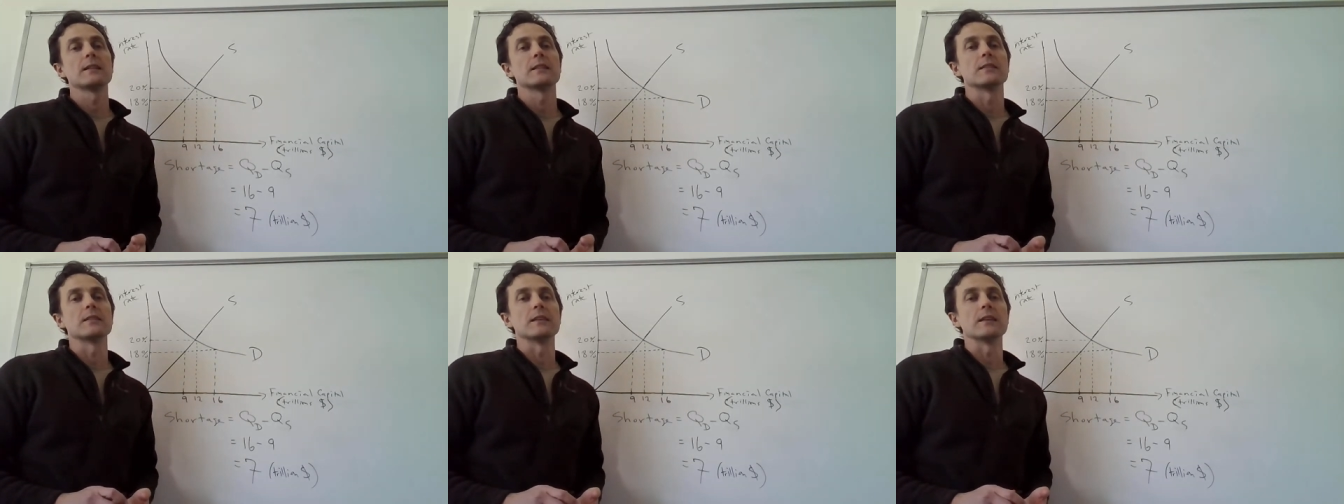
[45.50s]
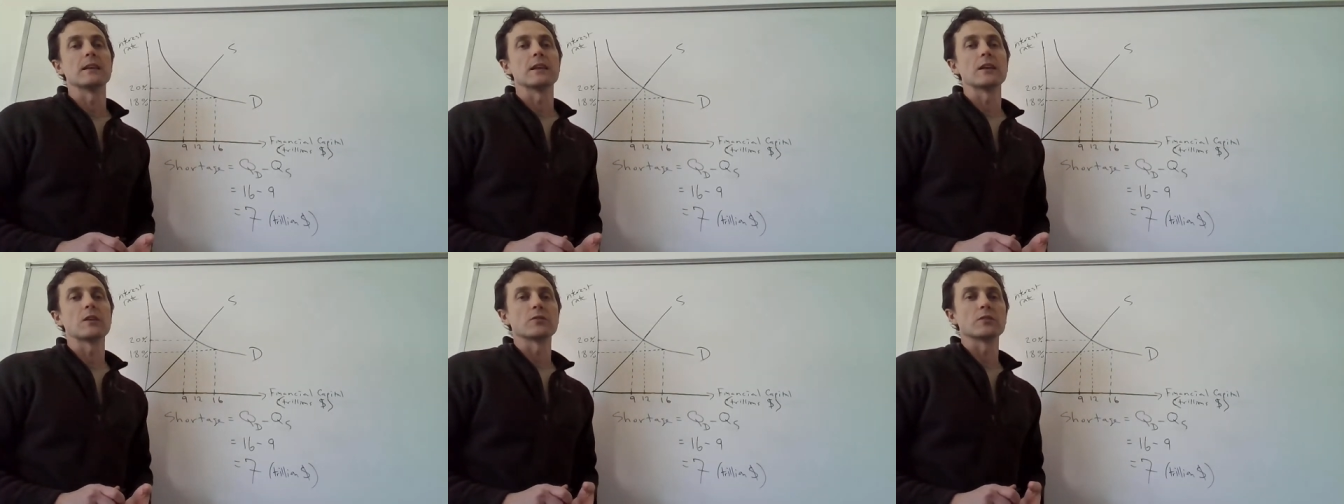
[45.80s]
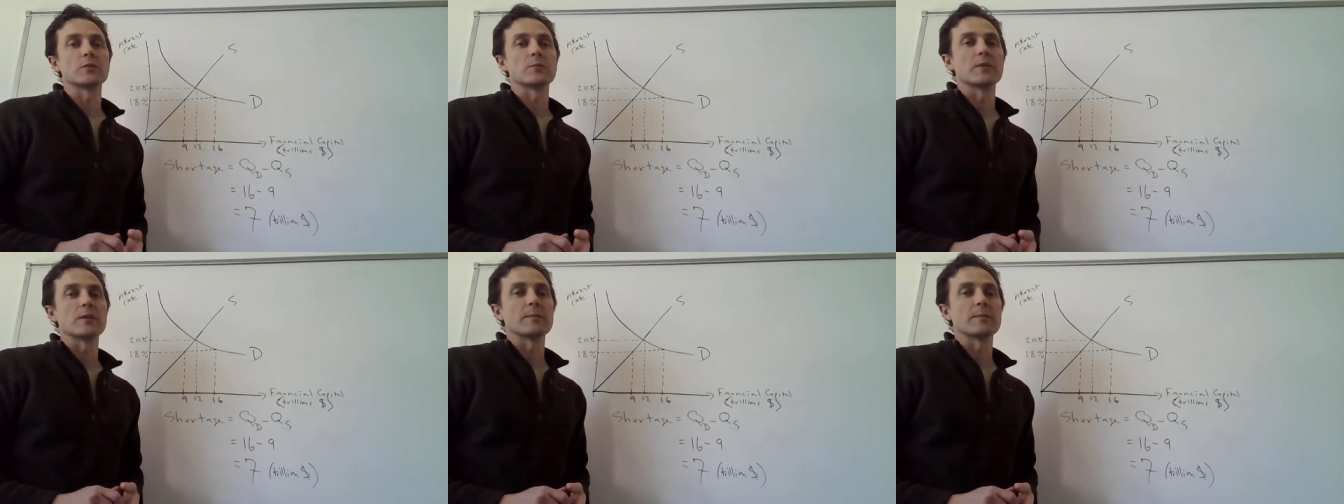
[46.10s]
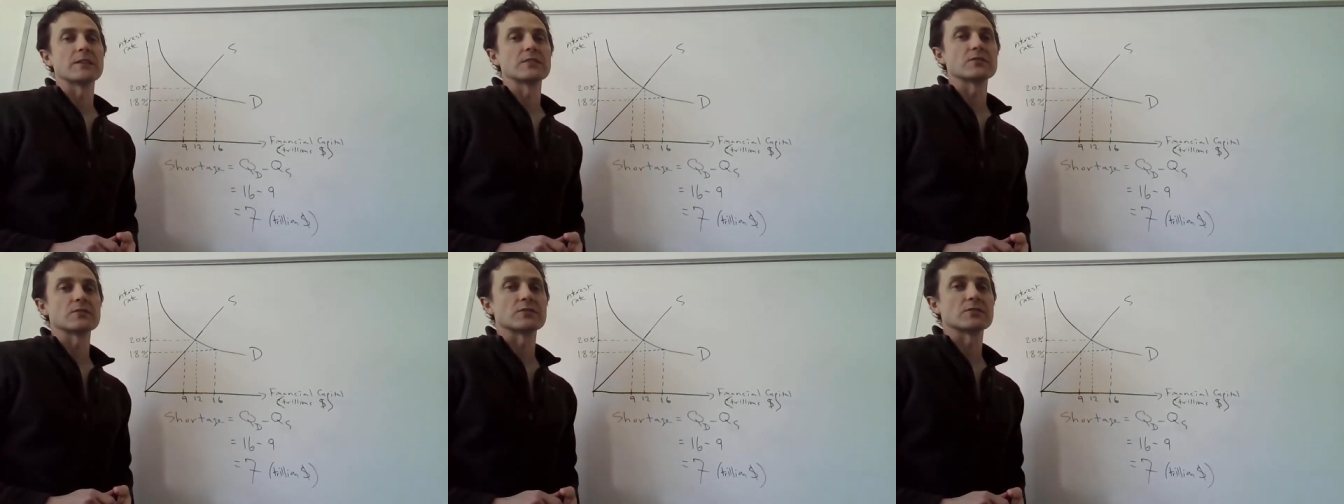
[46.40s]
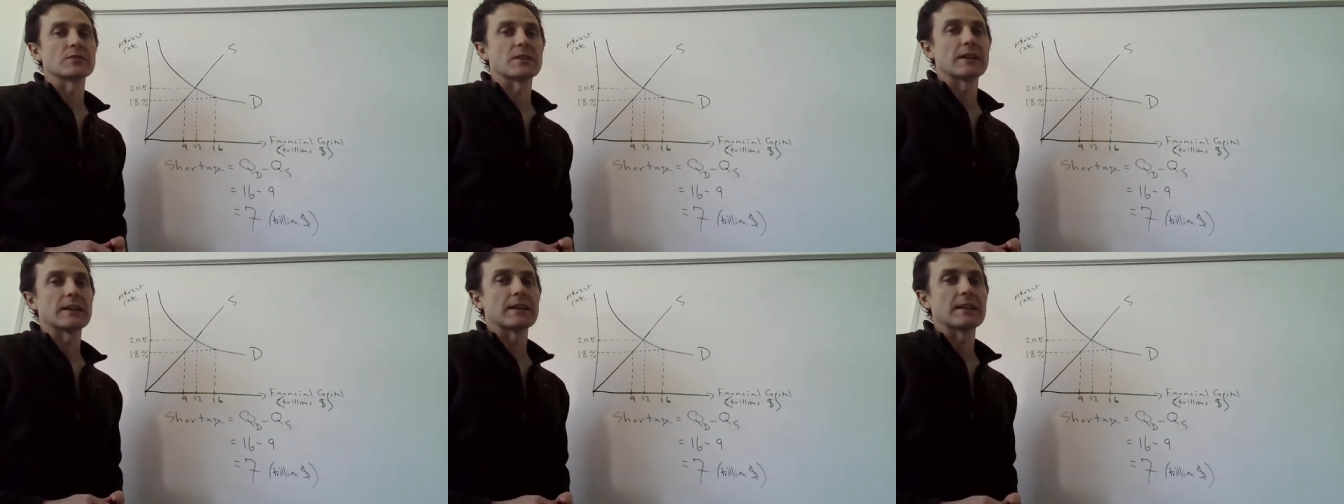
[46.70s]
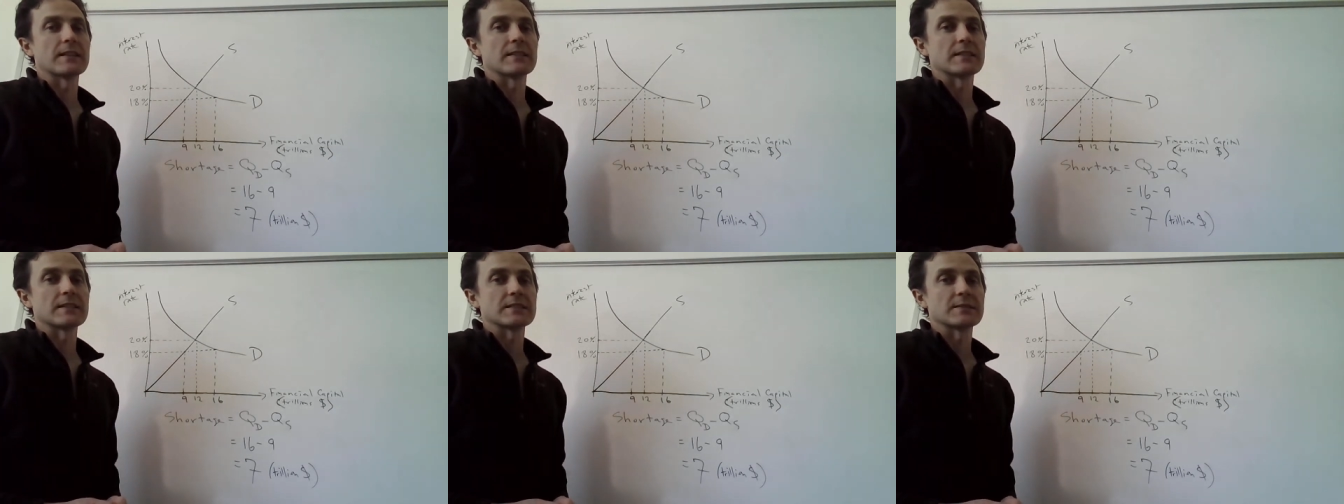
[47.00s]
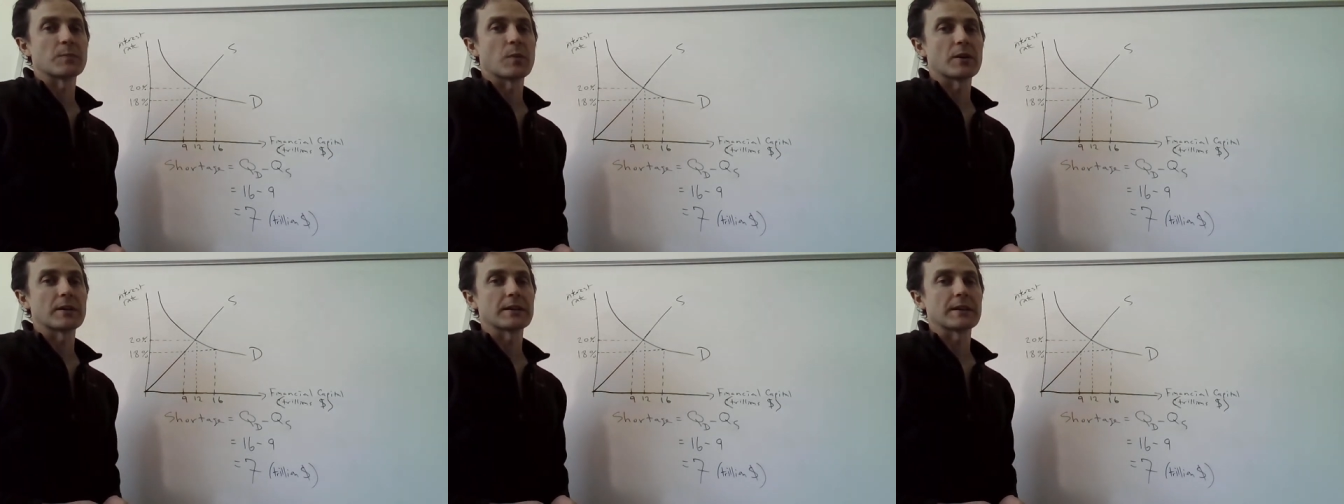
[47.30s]
the equilibrium interest rate in
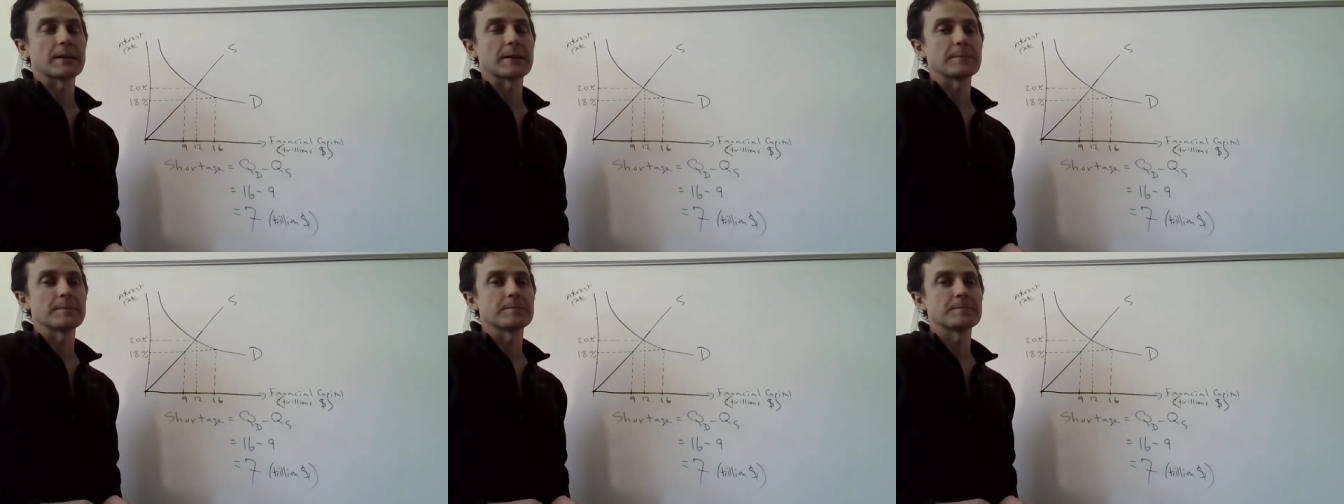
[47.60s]
this market,